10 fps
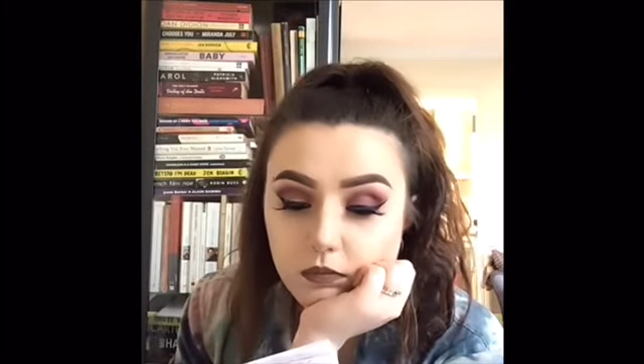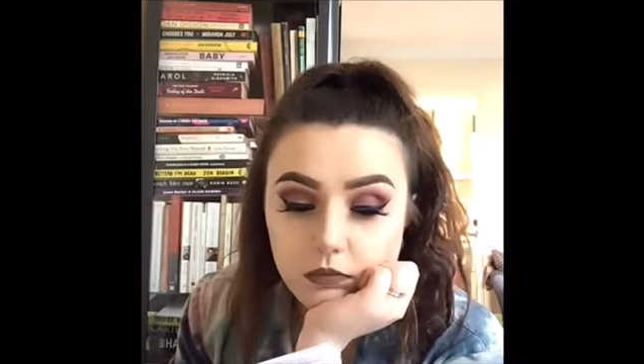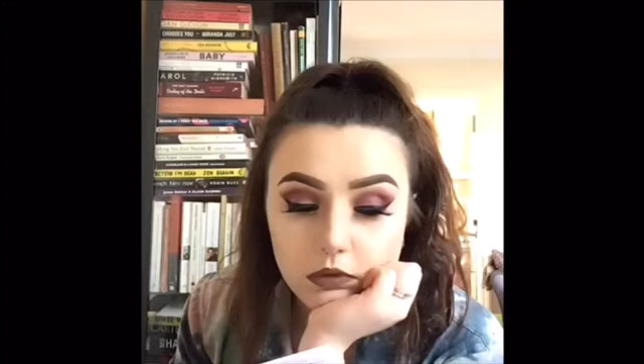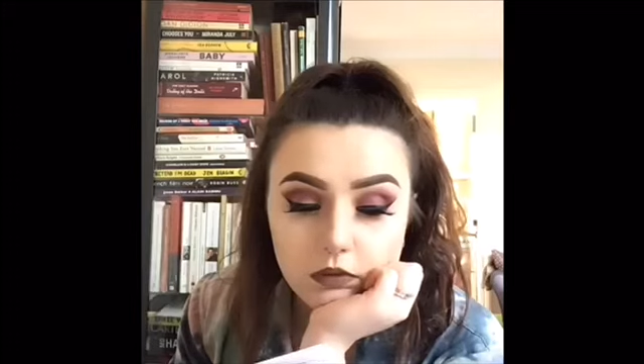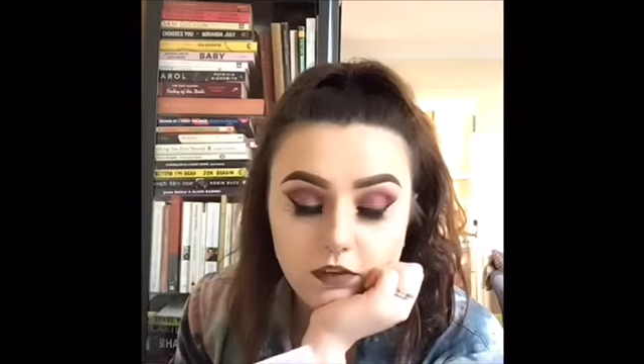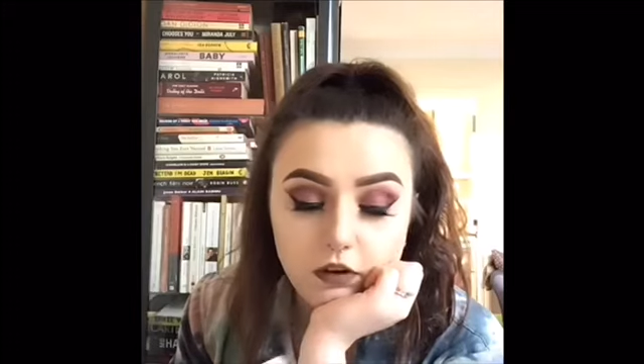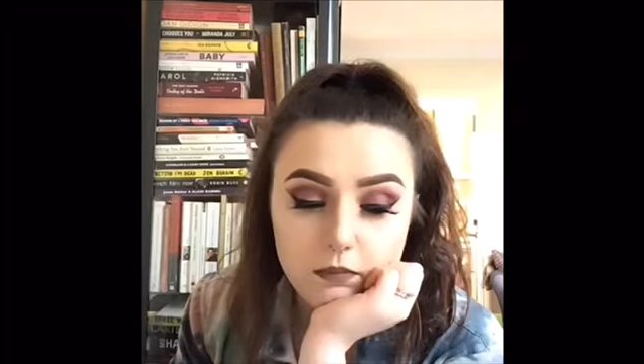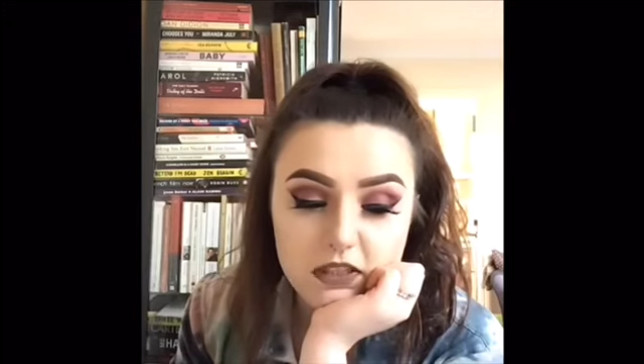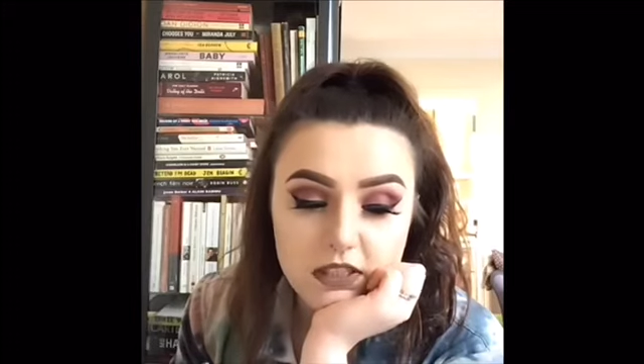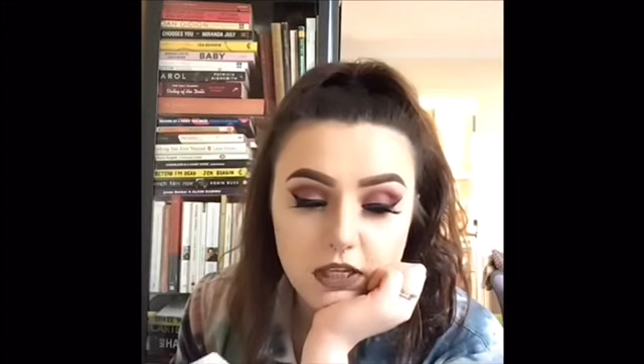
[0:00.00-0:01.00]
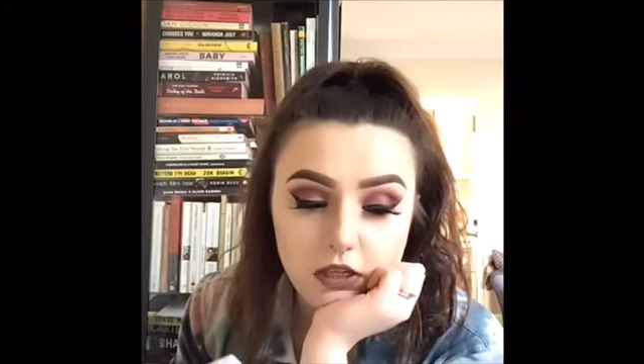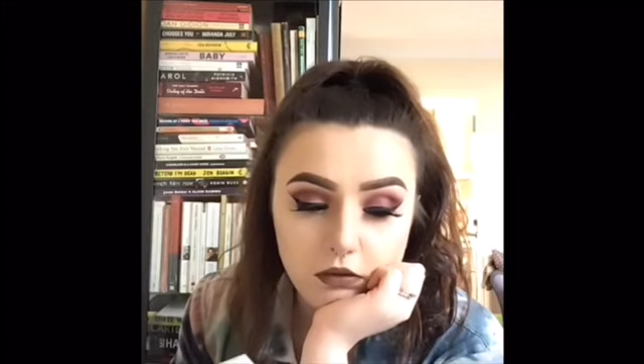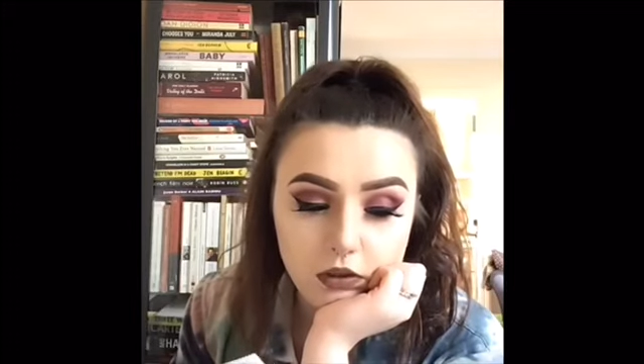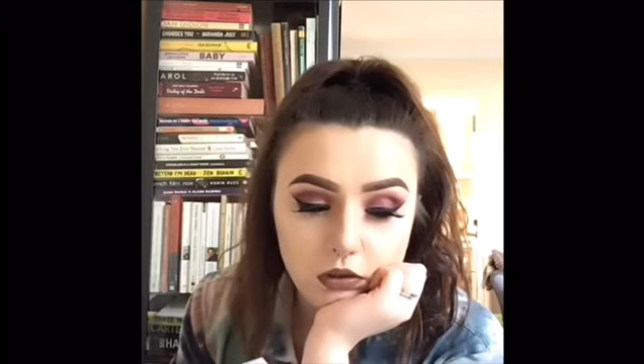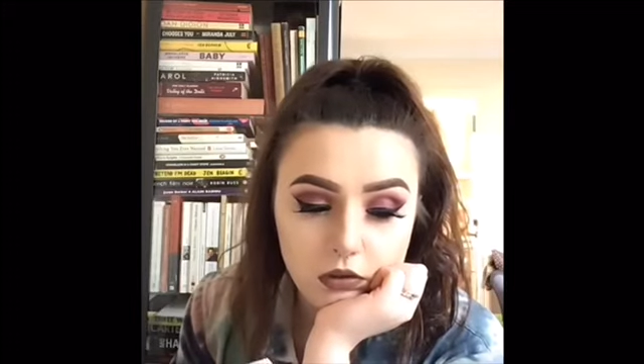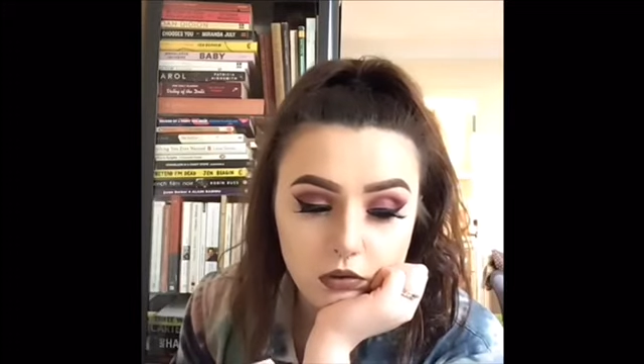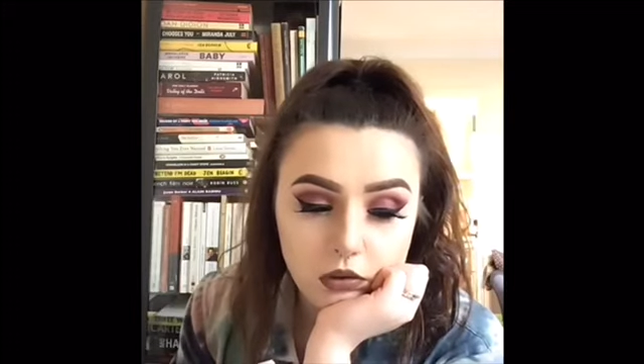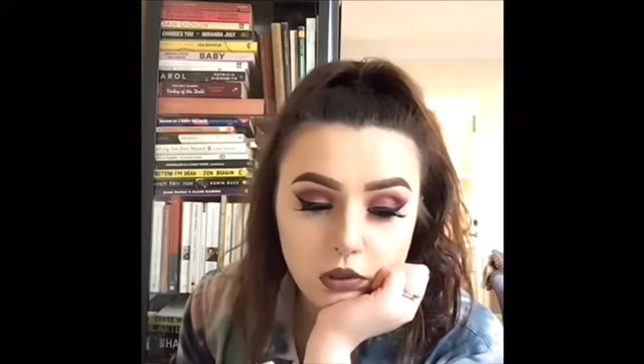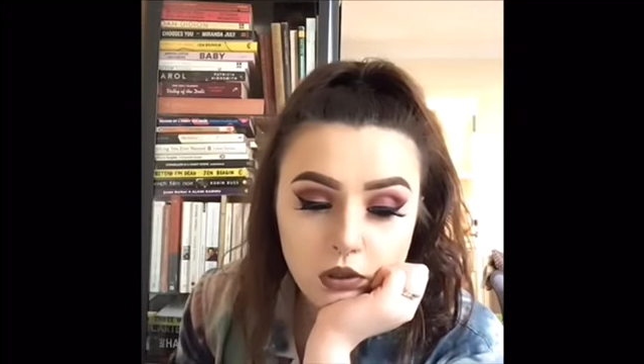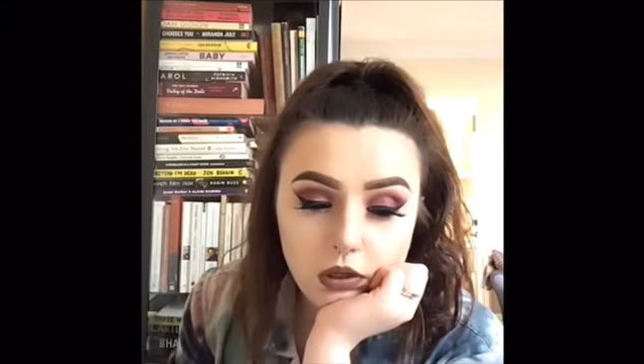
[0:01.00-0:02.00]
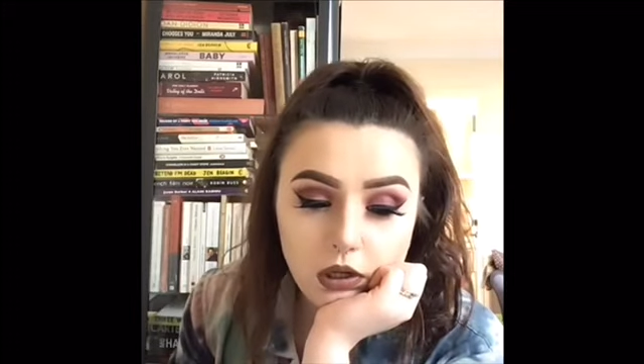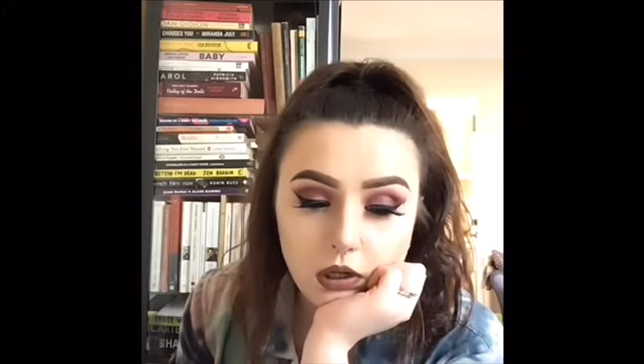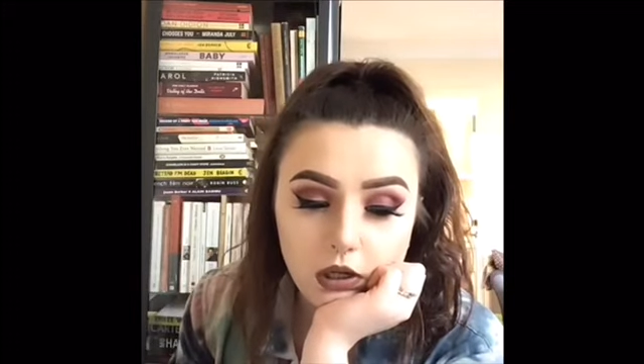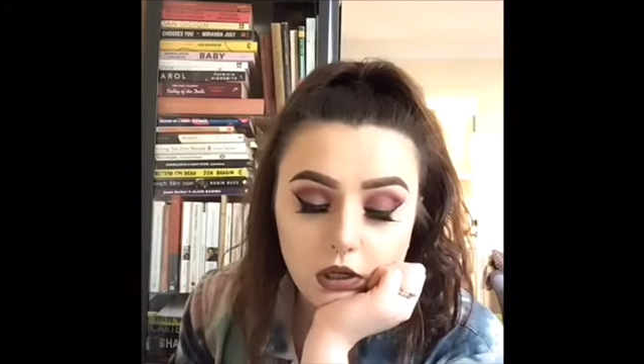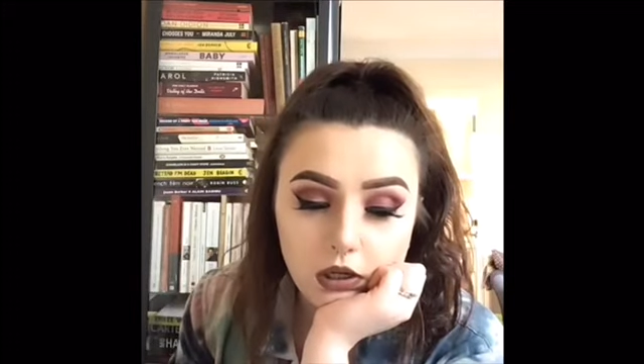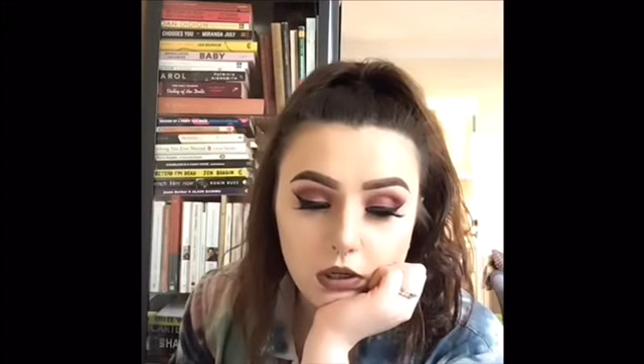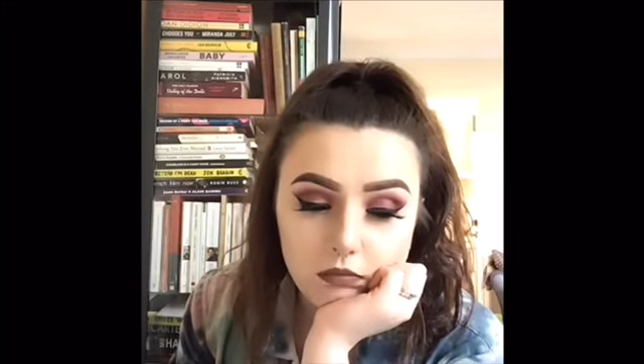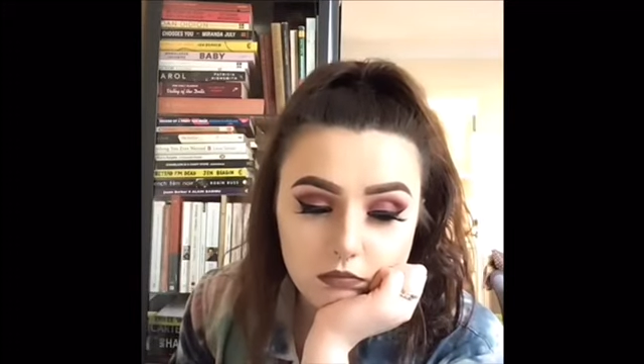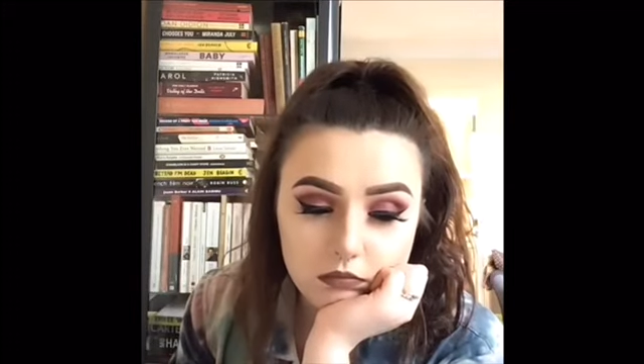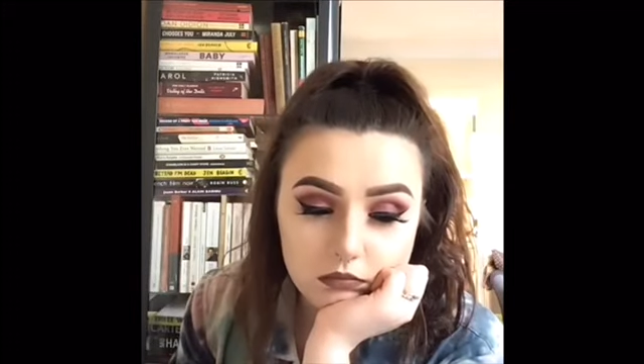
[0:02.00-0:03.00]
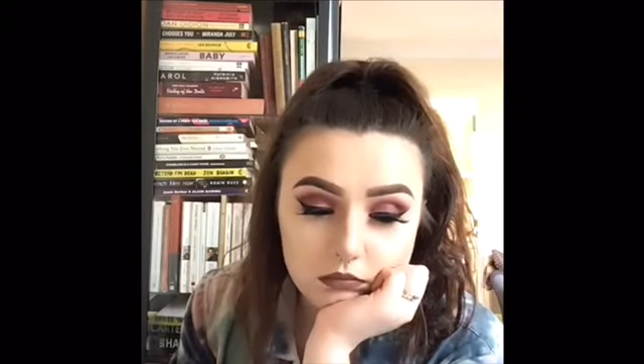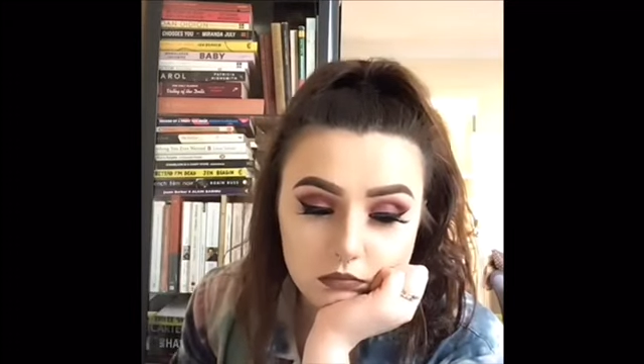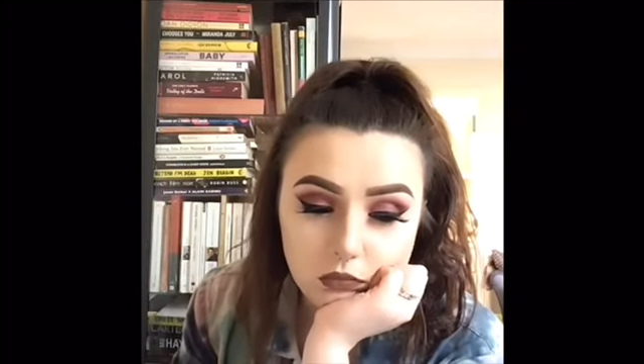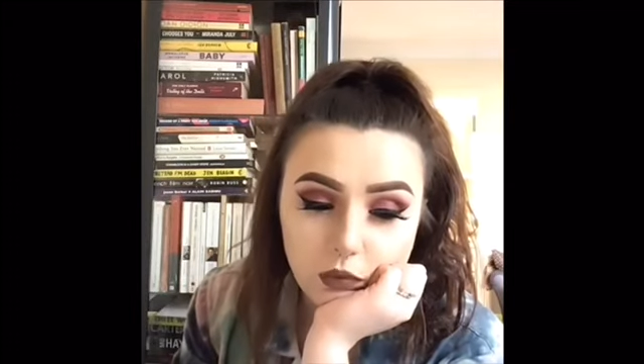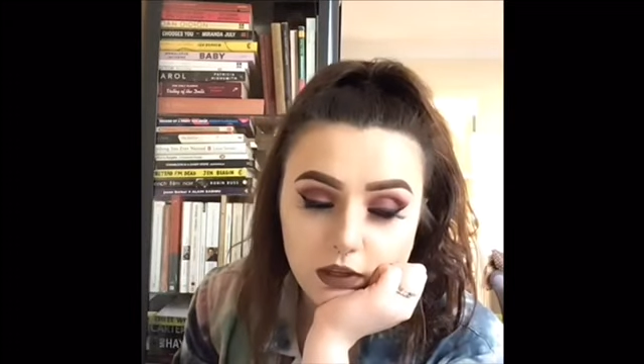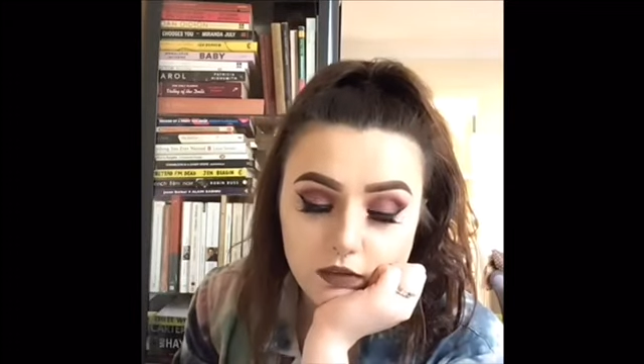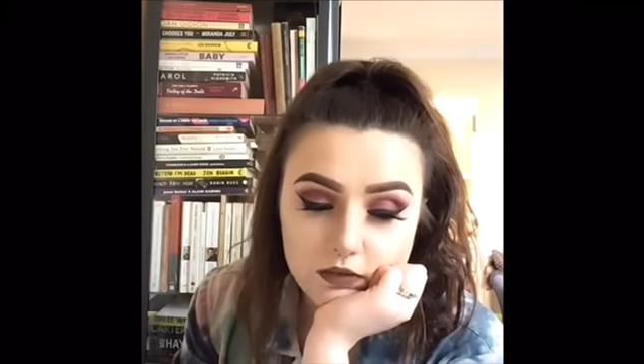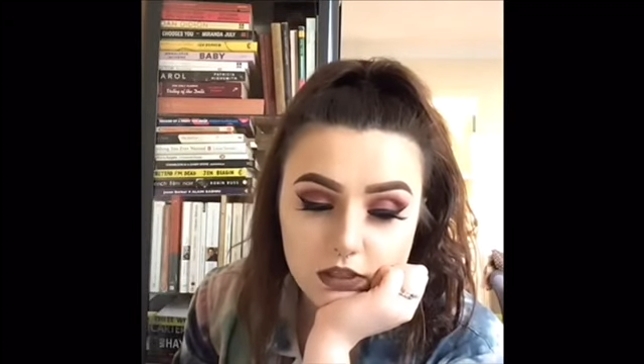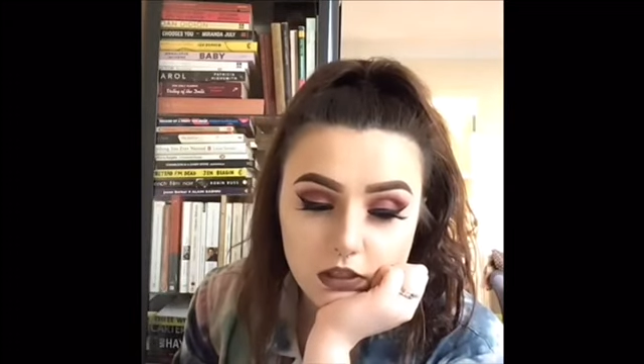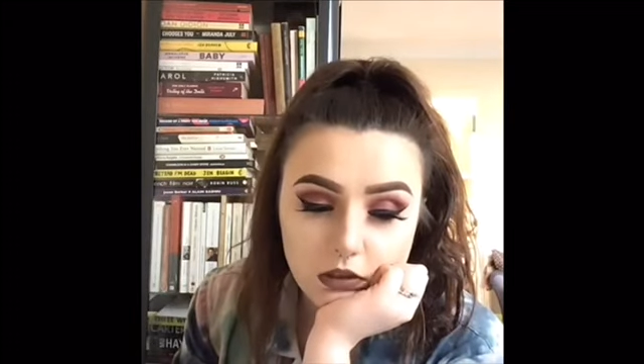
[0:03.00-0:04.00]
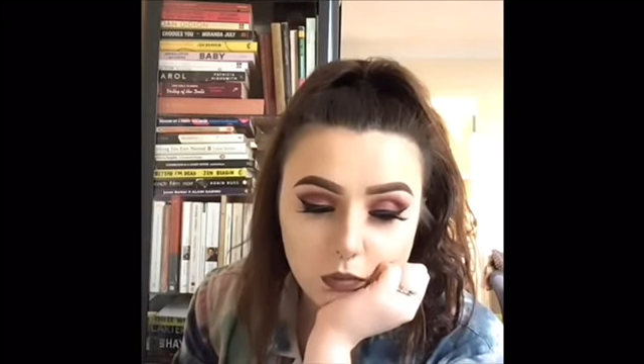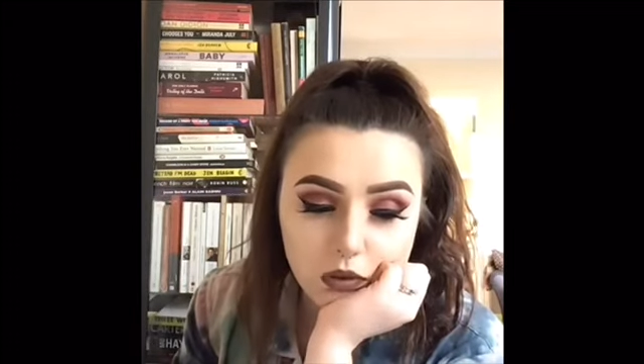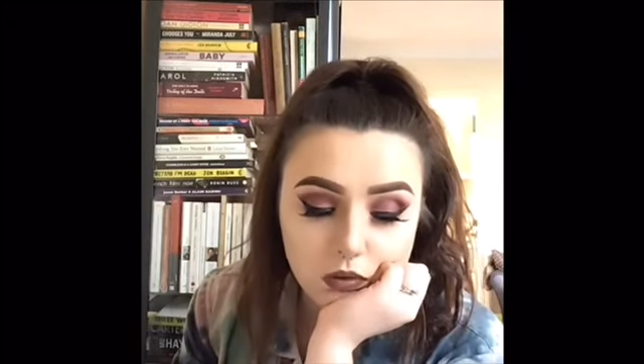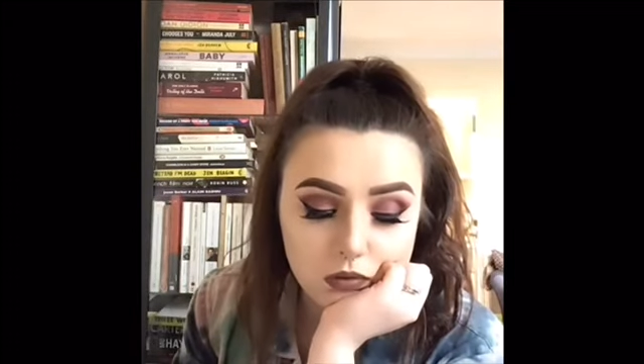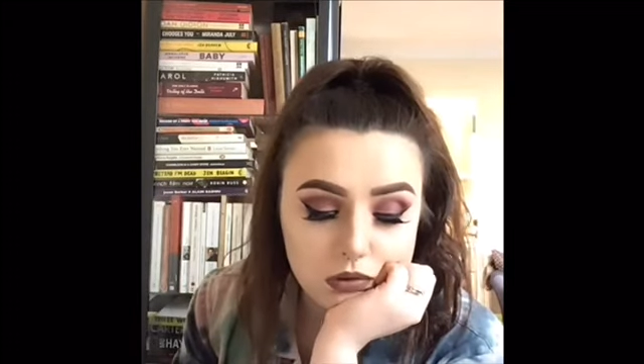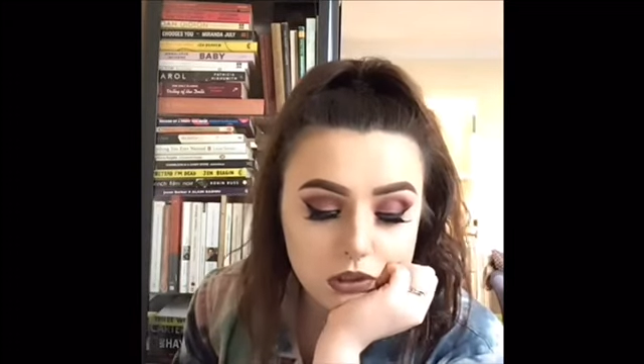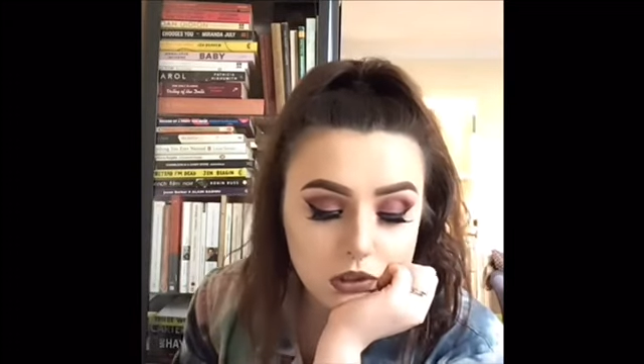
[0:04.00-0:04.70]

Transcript: very material way of seeing the world.